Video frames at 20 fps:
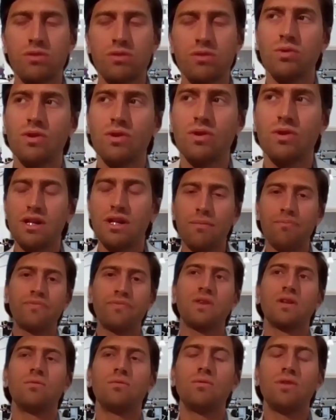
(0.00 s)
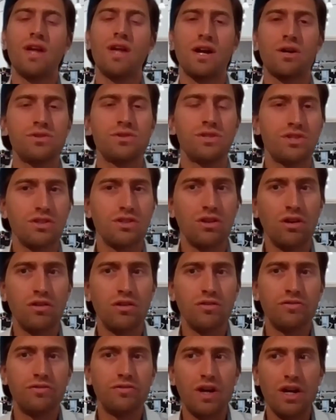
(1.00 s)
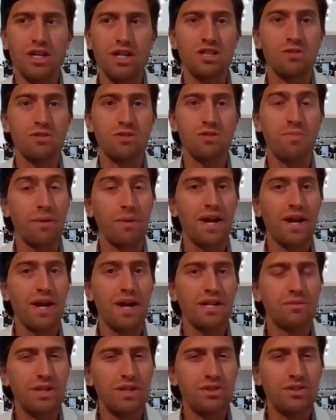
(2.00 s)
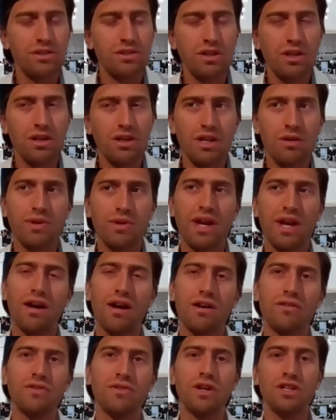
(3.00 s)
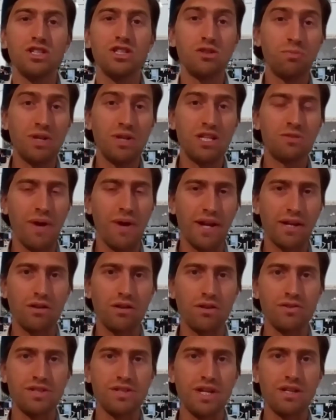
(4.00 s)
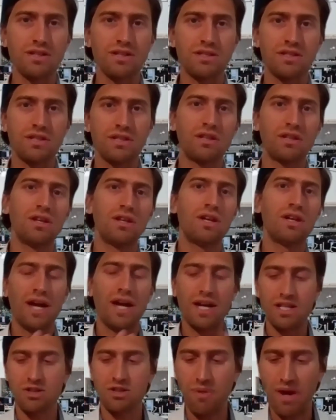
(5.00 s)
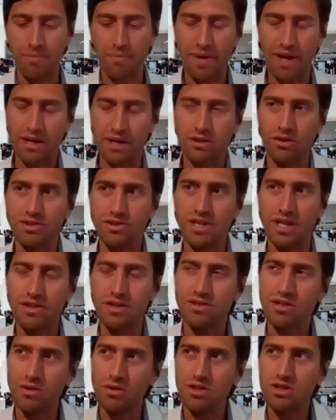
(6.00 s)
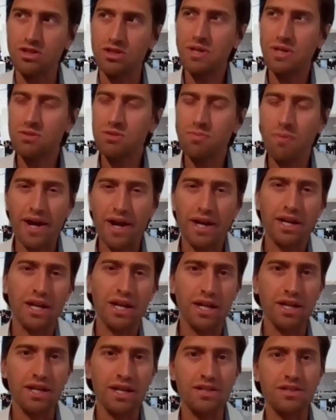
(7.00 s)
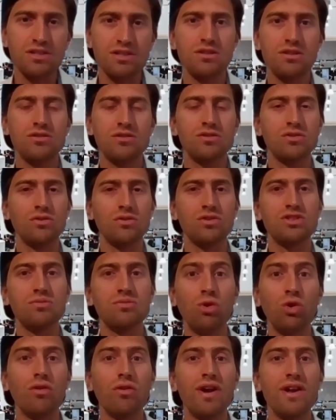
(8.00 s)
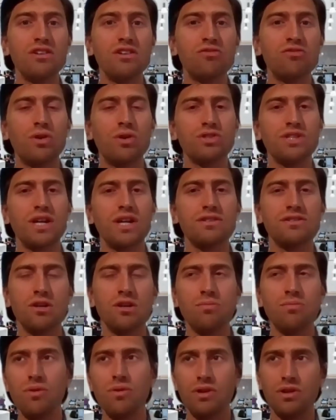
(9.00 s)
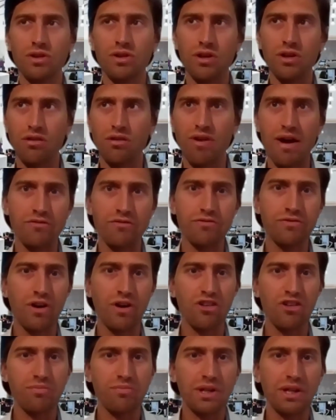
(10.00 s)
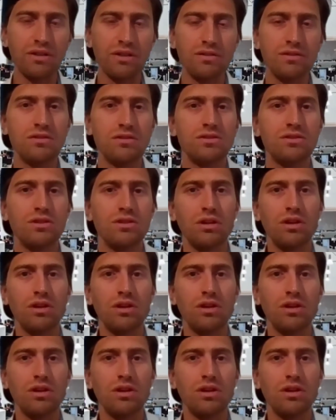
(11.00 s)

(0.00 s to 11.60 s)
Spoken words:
with the acquisition of spec packs I mentioned earlier, we have speed spec content and spec pack content. So the speed spec is sort of smaller end of projects, so probably looking at around $5 million